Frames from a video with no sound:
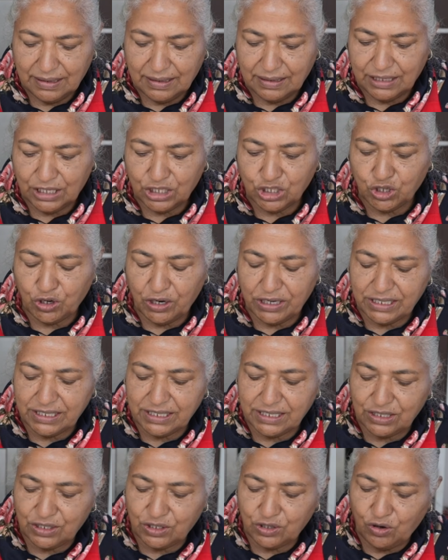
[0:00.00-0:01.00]
The choice
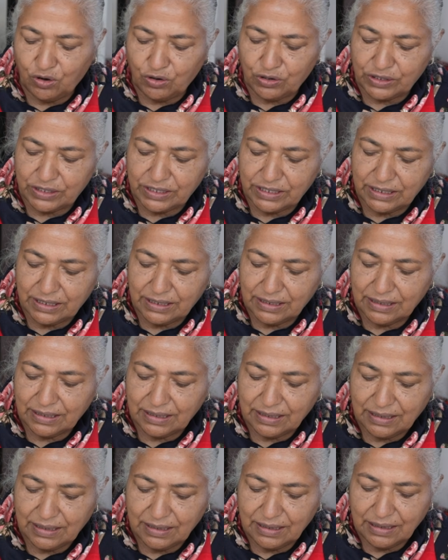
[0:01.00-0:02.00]
is yours,
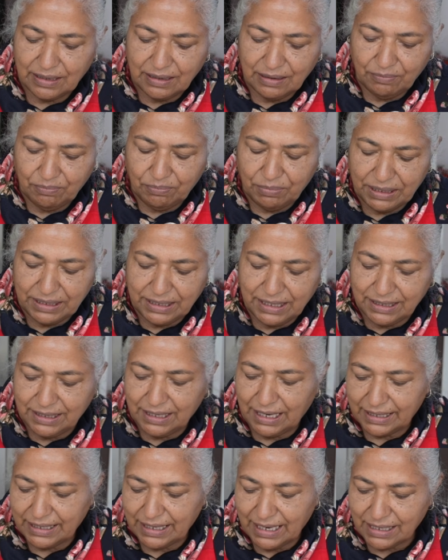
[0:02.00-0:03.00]
but the
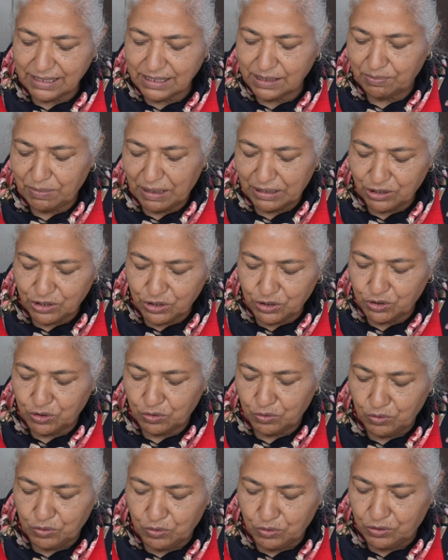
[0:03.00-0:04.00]
dhania smells
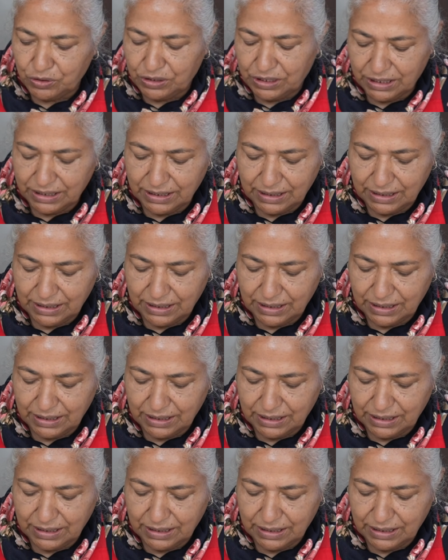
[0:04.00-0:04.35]
so good.